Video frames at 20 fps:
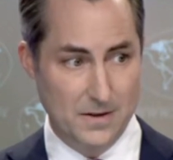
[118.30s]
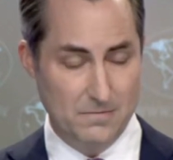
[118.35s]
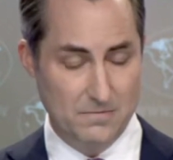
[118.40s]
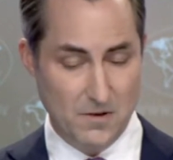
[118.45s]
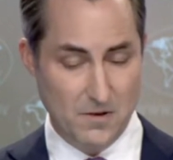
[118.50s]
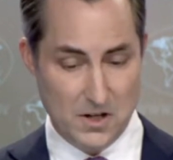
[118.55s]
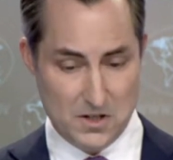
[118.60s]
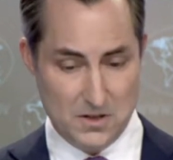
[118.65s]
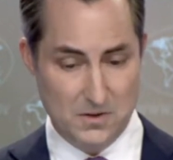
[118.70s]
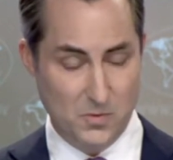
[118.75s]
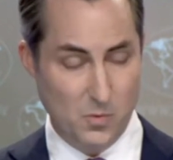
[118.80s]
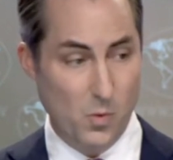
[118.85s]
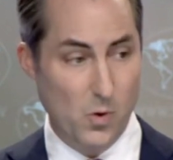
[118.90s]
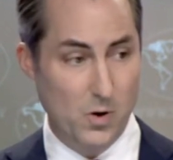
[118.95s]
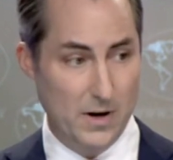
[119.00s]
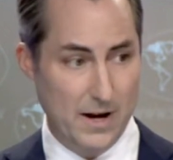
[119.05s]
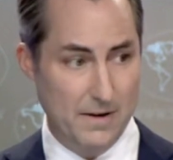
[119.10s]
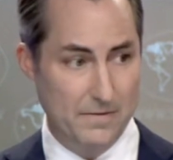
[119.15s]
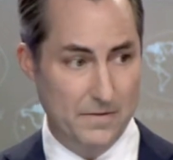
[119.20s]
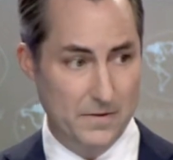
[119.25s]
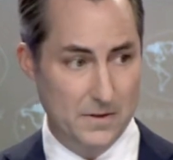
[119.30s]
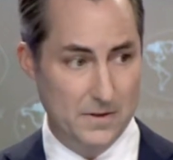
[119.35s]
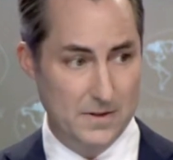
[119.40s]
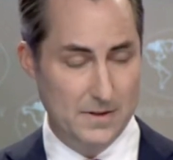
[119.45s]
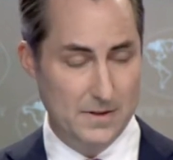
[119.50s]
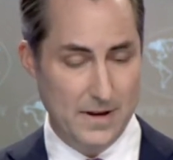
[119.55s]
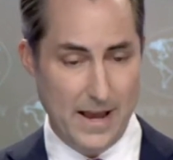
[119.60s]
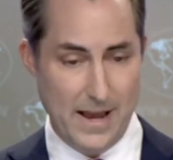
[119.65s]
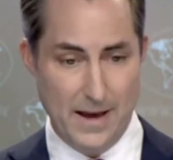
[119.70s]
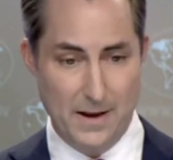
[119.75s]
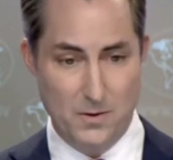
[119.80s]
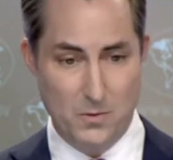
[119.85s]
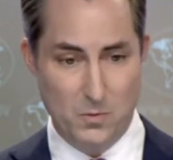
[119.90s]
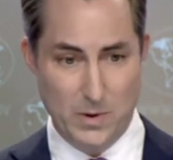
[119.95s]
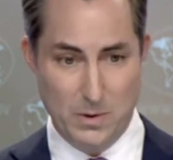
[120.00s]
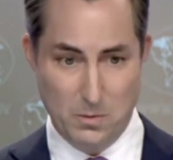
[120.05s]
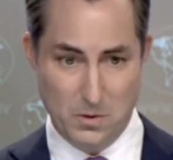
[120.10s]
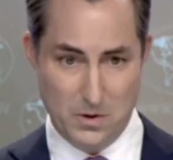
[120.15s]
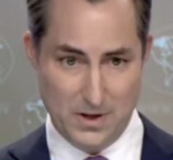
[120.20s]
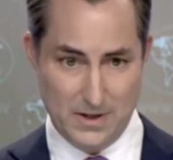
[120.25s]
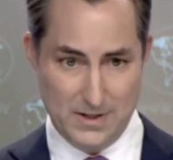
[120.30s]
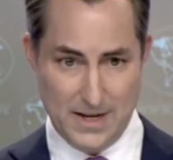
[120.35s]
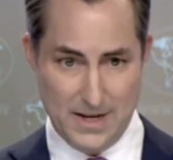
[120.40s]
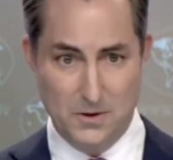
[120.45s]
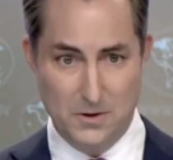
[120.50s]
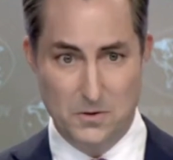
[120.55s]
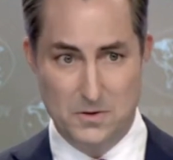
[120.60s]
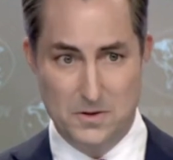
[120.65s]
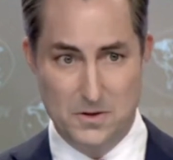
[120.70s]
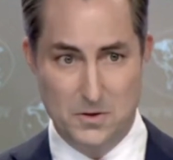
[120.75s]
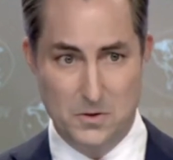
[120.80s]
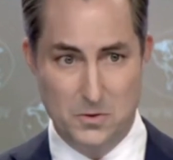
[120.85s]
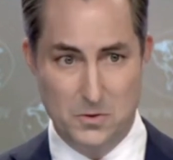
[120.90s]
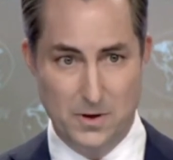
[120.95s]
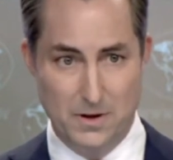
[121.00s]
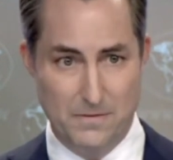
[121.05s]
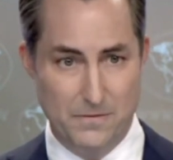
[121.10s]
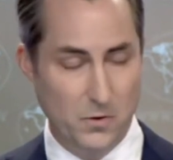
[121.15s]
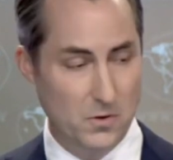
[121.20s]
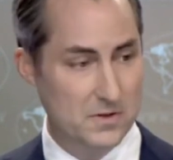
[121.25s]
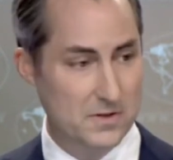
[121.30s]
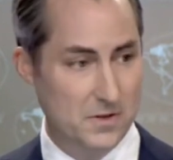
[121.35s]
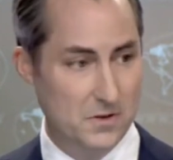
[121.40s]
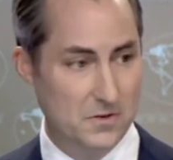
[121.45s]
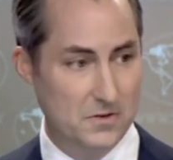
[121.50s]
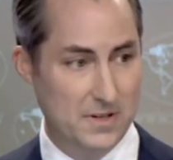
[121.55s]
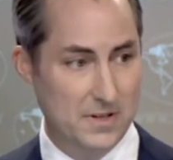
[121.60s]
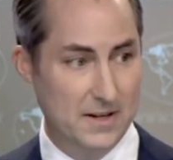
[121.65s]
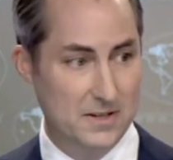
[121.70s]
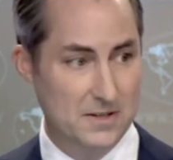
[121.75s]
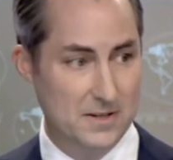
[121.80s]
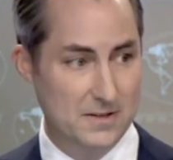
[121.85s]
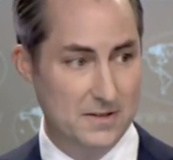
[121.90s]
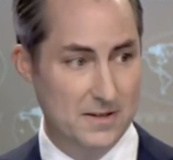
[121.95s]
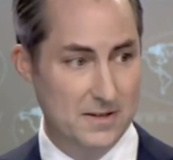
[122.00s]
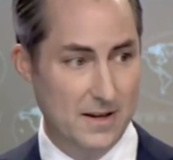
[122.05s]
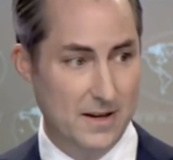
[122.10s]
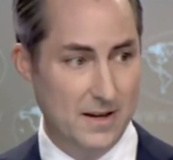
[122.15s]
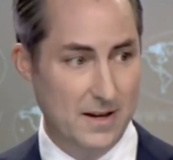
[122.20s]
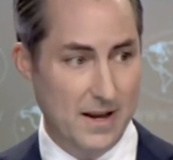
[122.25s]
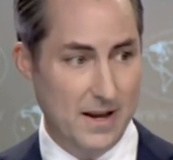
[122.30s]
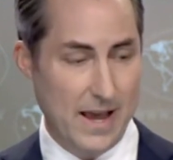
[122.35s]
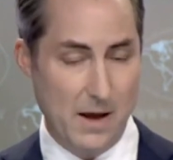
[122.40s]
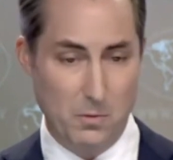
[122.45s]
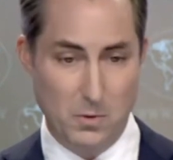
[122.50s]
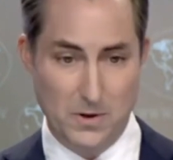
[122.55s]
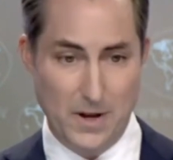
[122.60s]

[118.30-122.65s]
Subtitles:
Russia's war effort, and we will continue to enforce those sanctions and